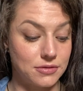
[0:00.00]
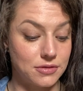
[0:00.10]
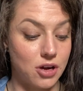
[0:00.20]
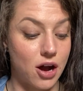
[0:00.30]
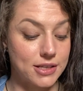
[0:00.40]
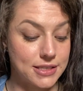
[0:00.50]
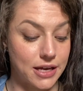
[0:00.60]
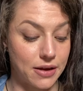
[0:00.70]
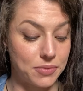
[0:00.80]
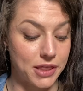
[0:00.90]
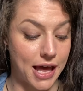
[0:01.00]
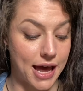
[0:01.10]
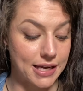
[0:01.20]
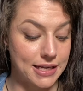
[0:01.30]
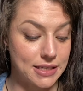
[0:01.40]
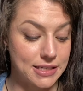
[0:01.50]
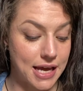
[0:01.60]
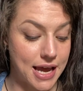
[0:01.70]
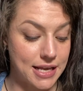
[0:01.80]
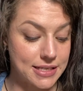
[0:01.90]
concept that
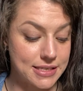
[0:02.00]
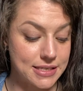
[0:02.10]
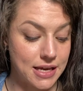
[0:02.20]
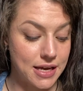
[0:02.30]
contains